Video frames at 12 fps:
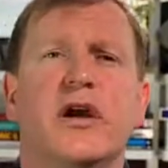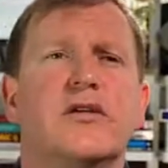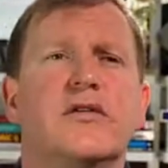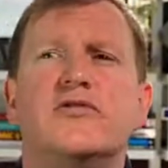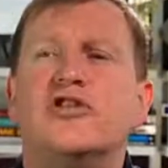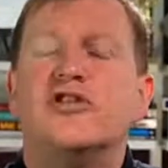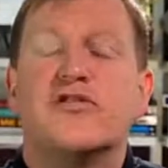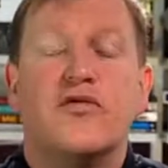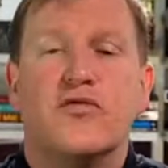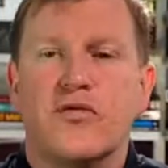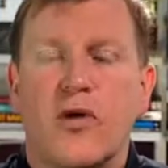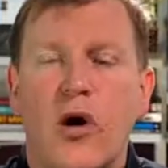just
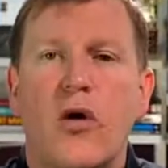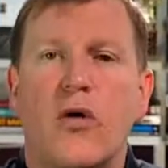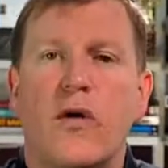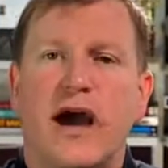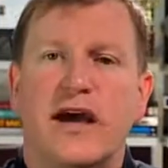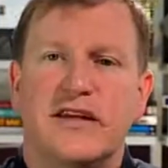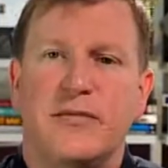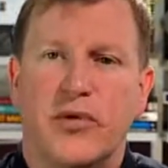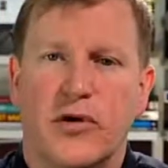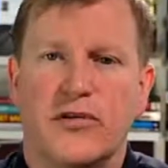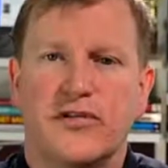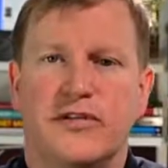grow as a
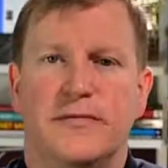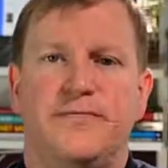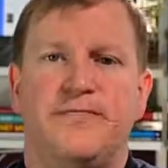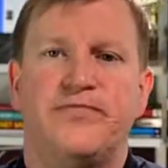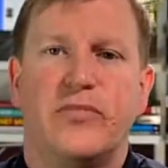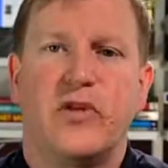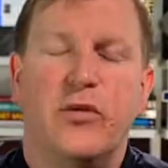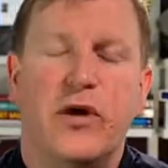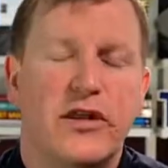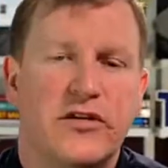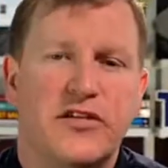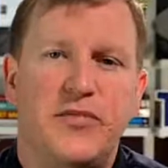person,
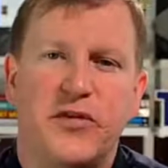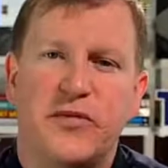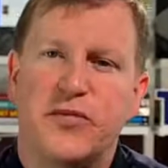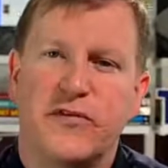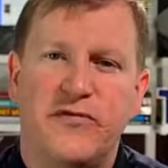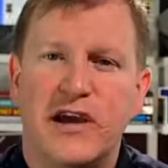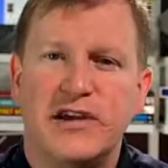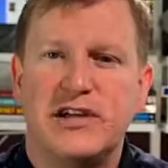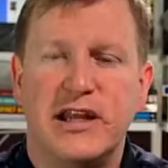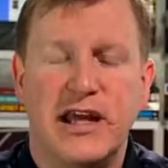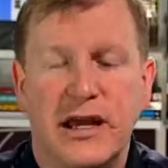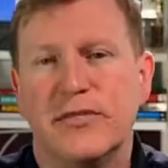whether it's both
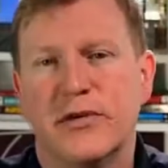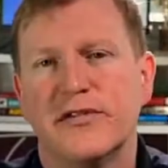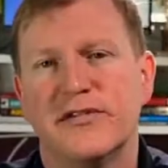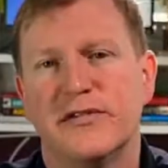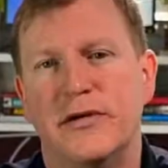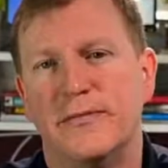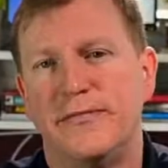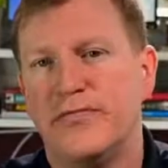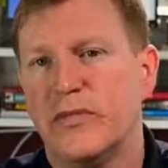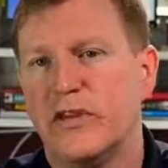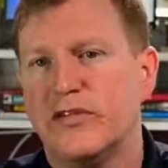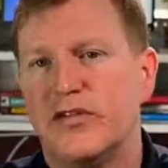professionally and personal.
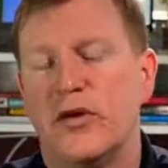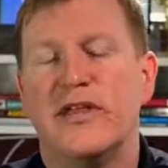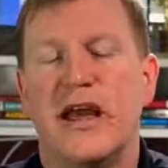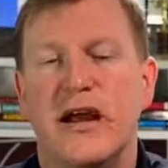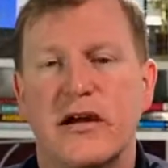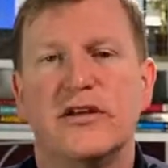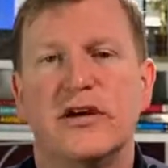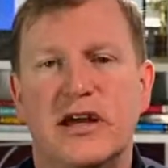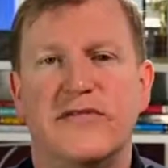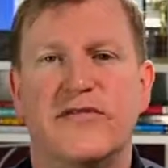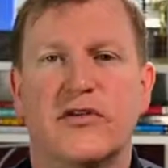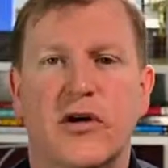So they are
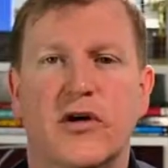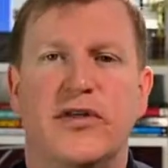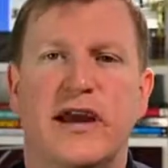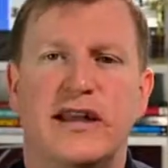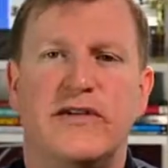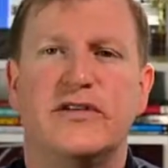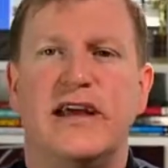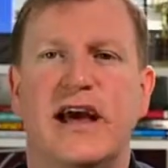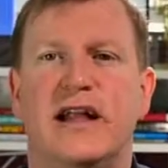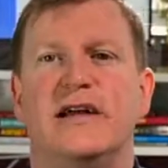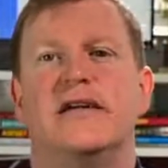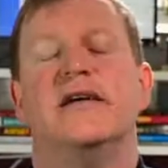looking for growth. A-level
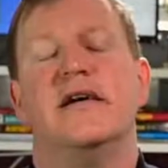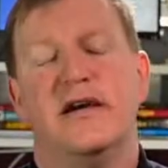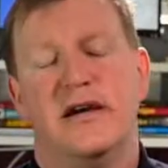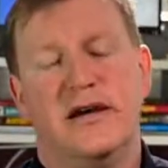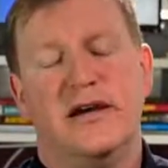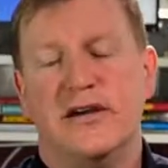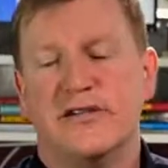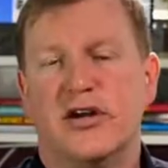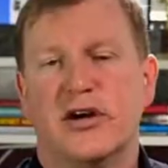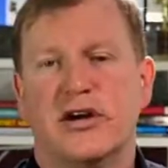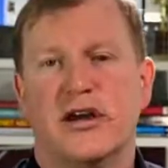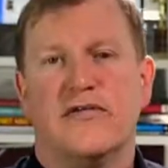talent is
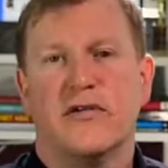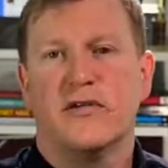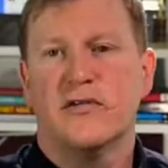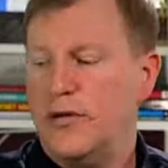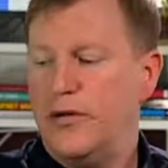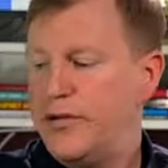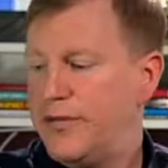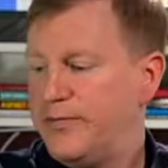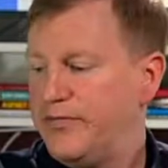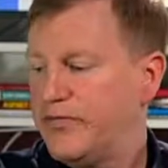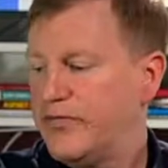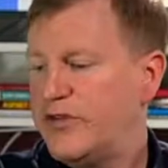looking for growth.
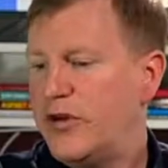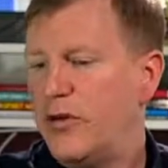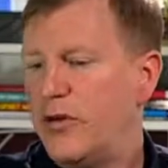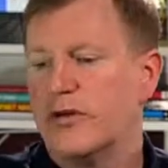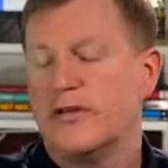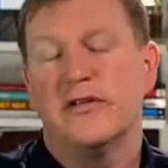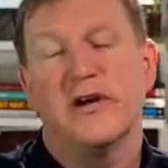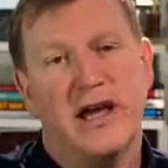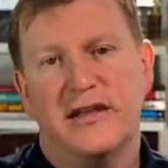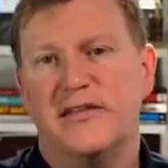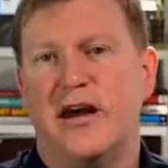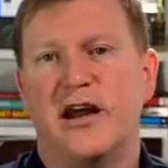So we'll
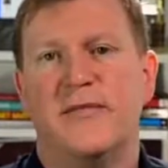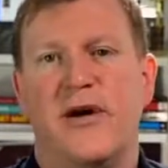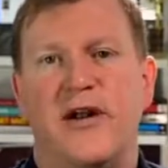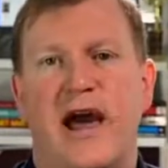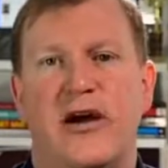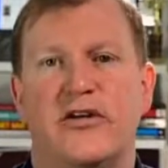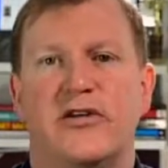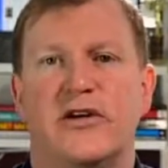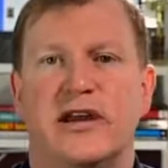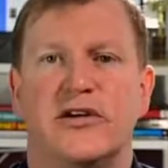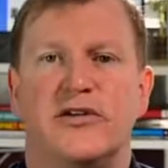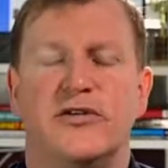again talk about how you can
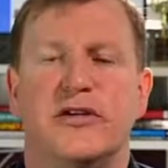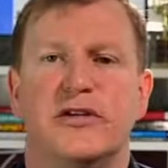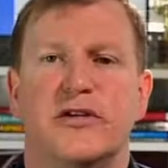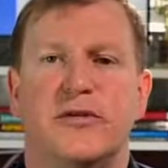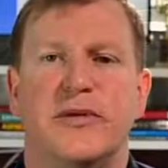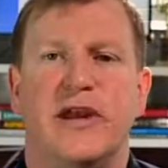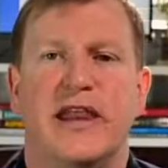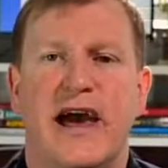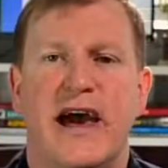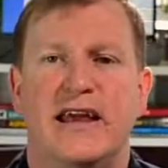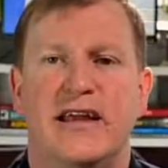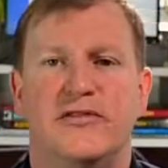include a little bit of
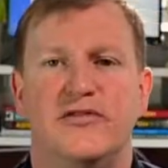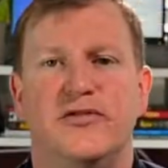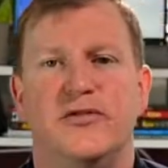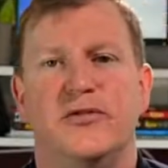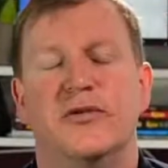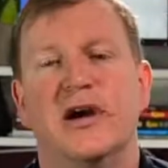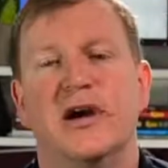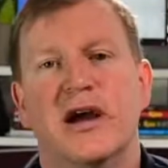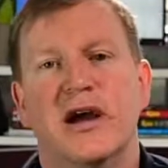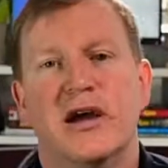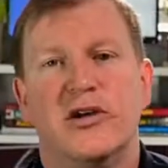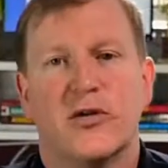that into
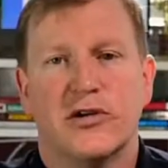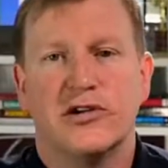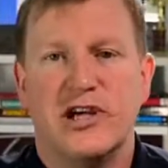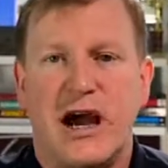your job